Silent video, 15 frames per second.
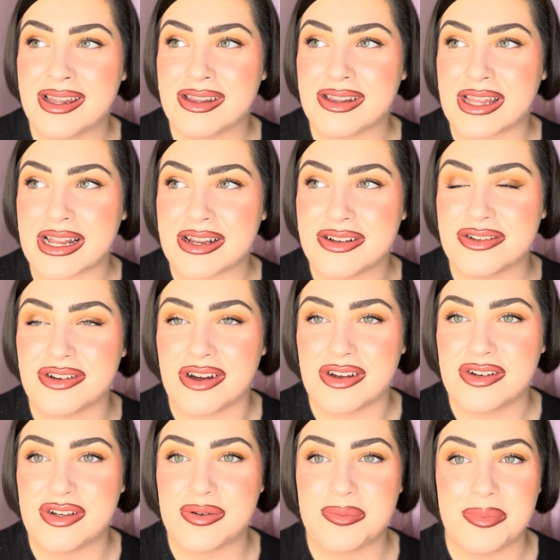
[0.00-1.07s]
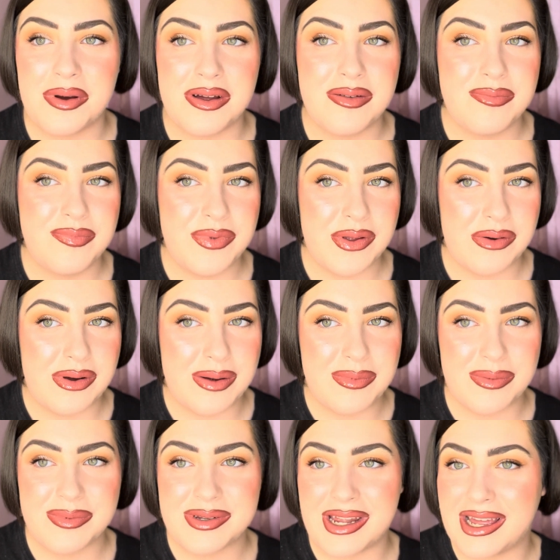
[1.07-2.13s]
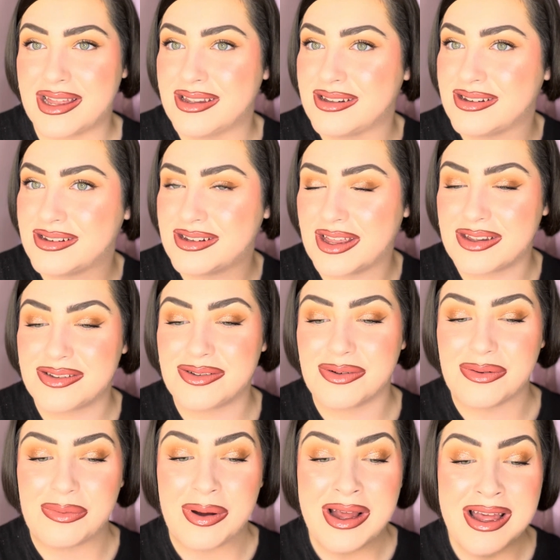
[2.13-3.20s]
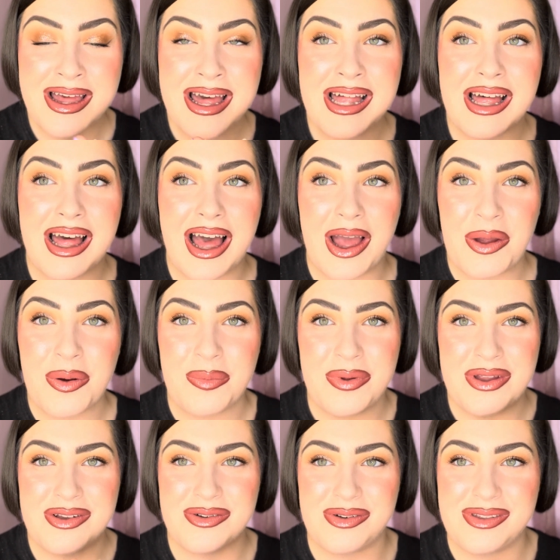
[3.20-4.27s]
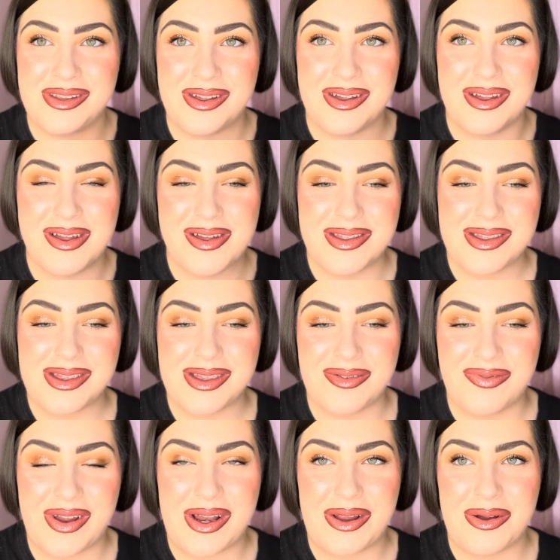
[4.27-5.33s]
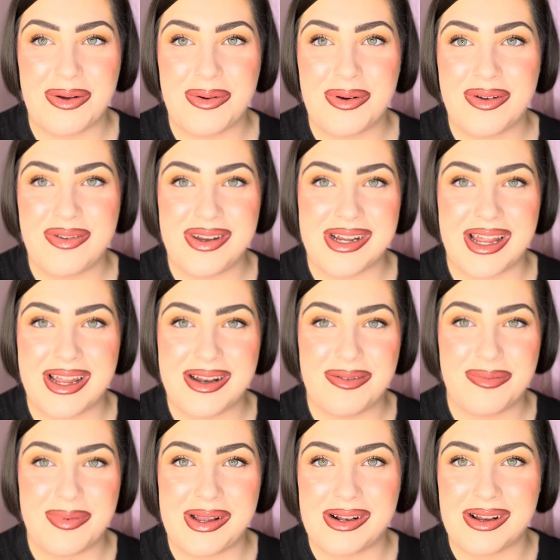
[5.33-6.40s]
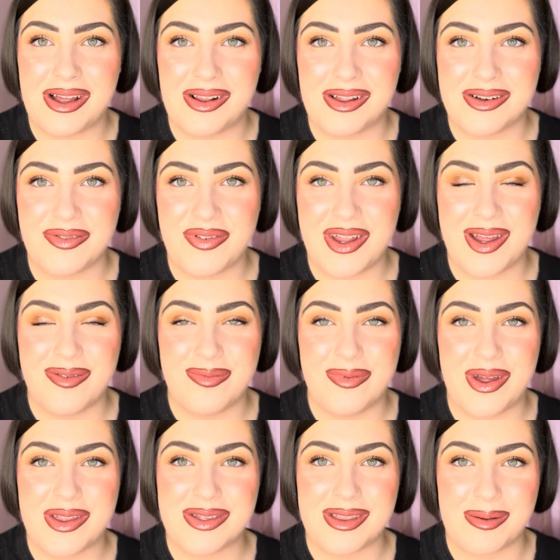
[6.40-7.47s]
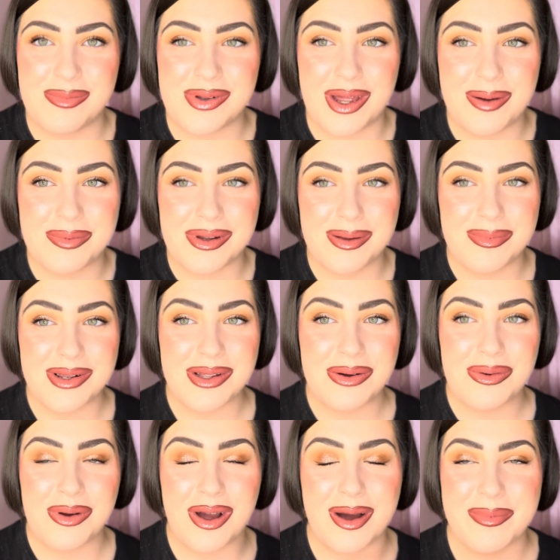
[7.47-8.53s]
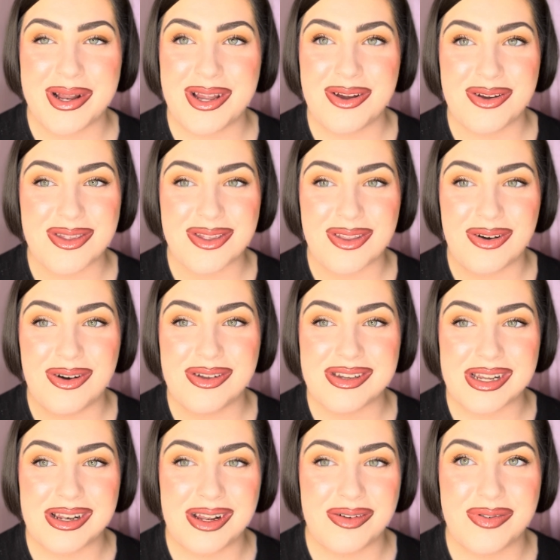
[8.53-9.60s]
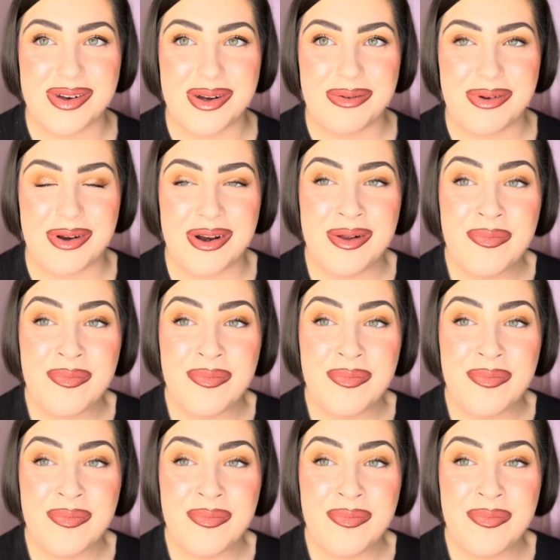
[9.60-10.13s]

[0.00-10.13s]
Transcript: like judge. But no, I'm obsessed. So I hope you enjoyed the video. If you did, I mean a lot of you give a thumbs up down below, comment your thoughts. I'd love to know your